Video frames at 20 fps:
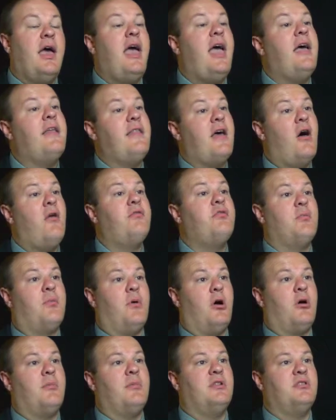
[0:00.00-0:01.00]
and health
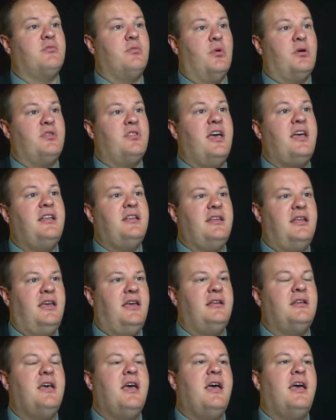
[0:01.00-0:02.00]
departments, what they
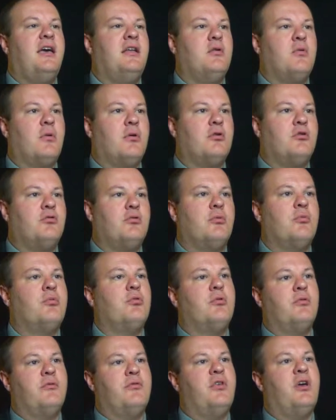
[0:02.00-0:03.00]
need in order to
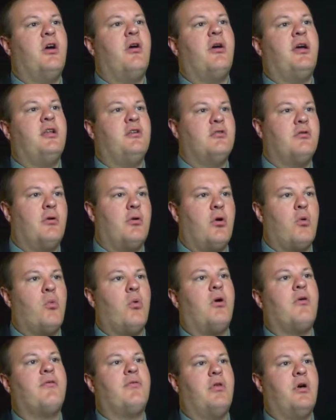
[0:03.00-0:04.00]
improve their internal
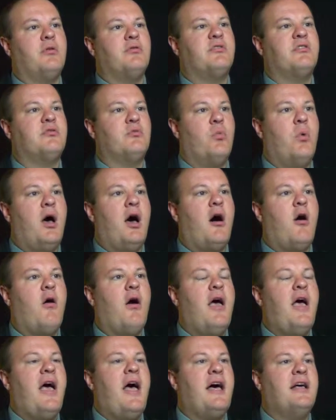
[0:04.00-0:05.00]
workflows as well
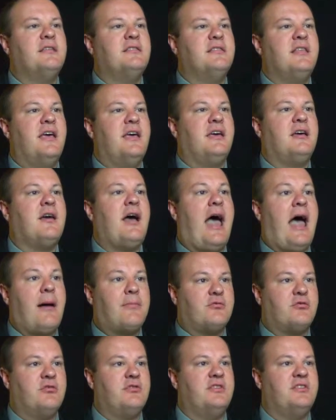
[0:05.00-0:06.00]
as they
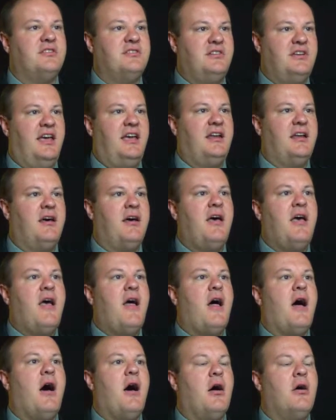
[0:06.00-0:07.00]
capture this data,
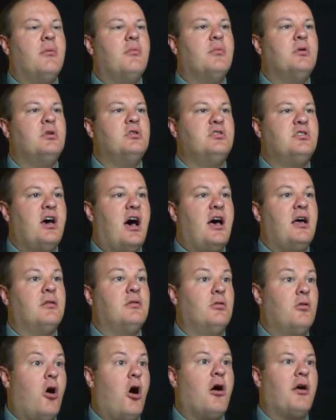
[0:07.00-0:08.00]

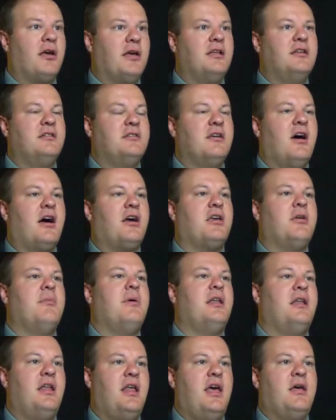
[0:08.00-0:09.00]
log it and
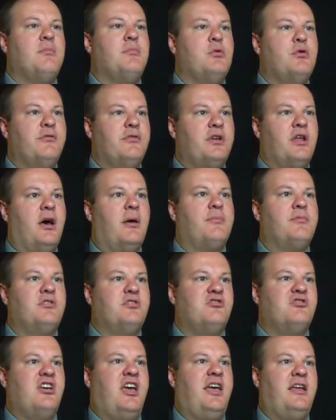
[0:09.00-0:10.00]
document it, and move it up the
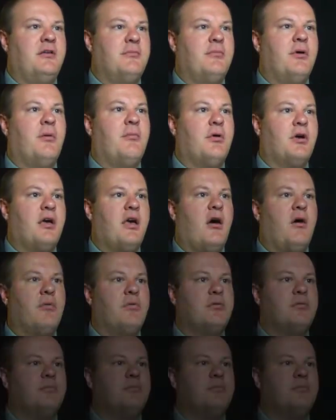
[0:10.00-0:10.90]
chain in public health.